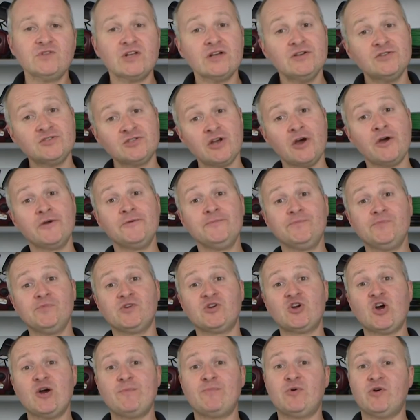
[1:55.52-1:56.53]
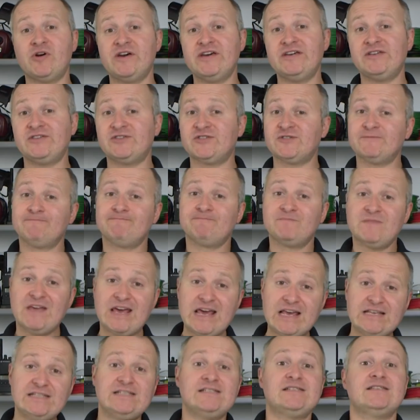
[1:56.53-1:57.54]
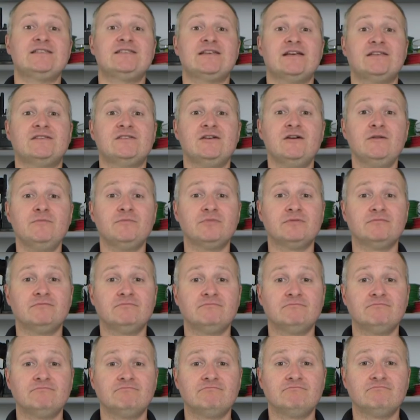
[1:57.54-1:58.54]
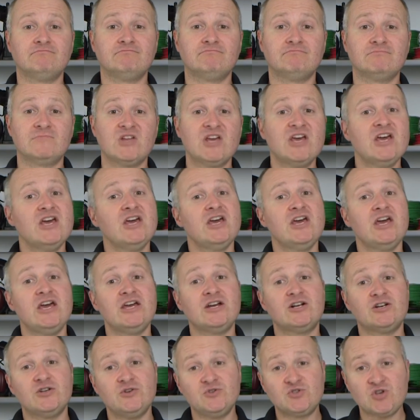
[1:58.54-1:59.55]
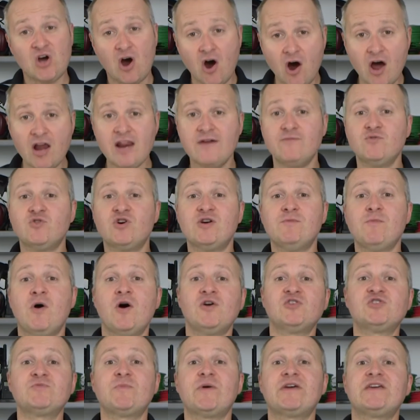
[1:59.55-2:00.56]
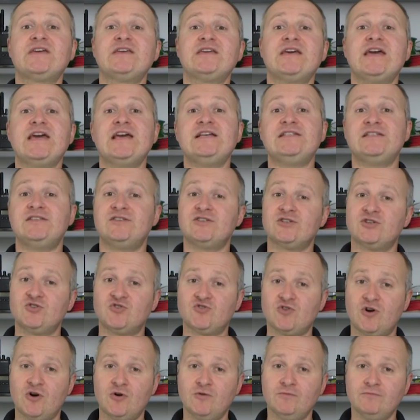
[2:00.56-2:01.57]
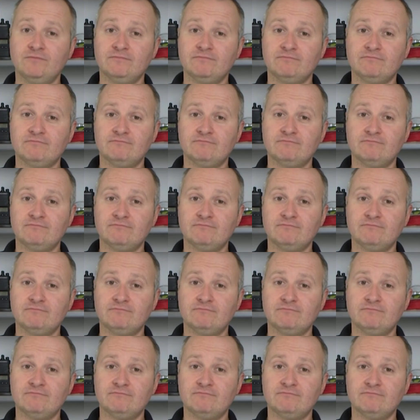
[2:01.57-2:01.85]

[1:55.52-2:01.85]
So, the GertBot is easy to set up, includes high-level commands making it easy to control.